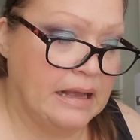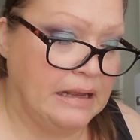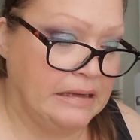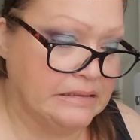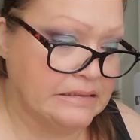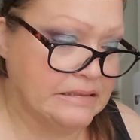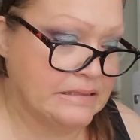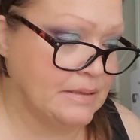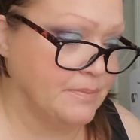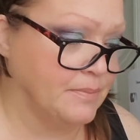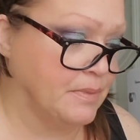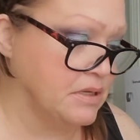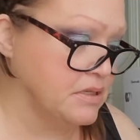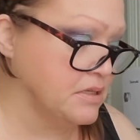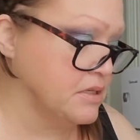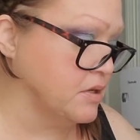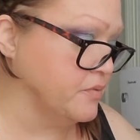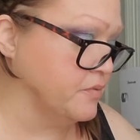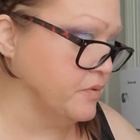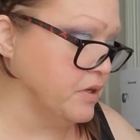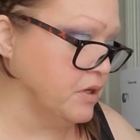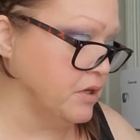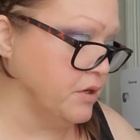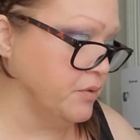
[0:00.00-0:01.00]
I see
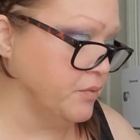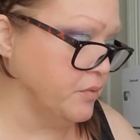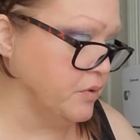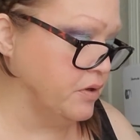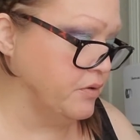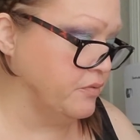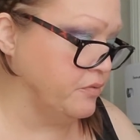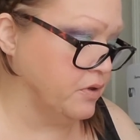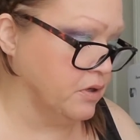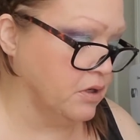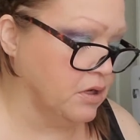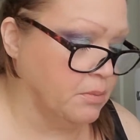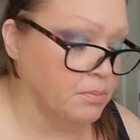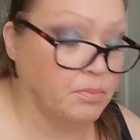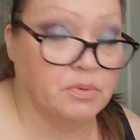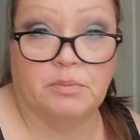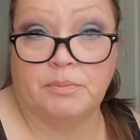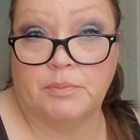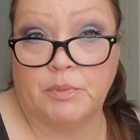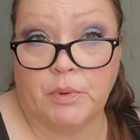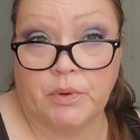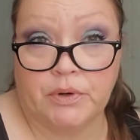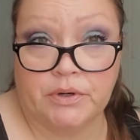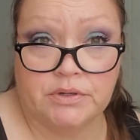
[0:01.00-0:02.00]
myself getting rid of a
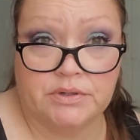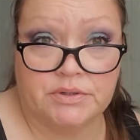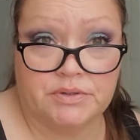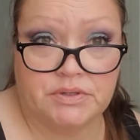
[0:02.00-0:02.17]
couple more.